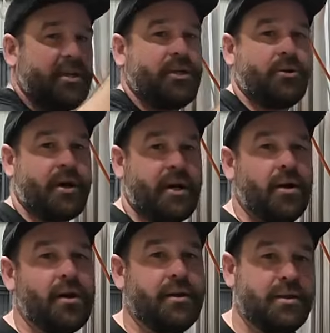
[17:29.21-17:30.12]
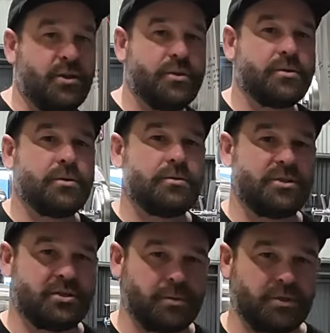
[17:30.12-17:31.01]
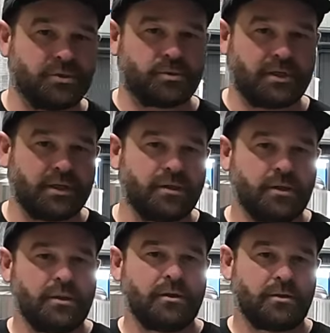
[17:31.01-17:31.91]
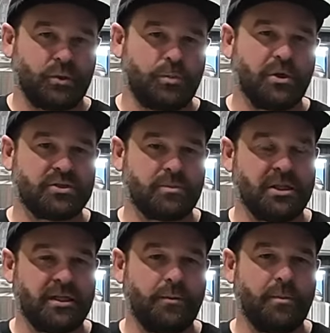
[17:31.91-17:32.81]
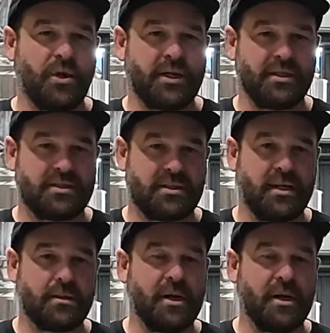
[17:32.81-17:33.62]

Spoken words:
a degree higher than usual, just because we're good possibility we might get a stuck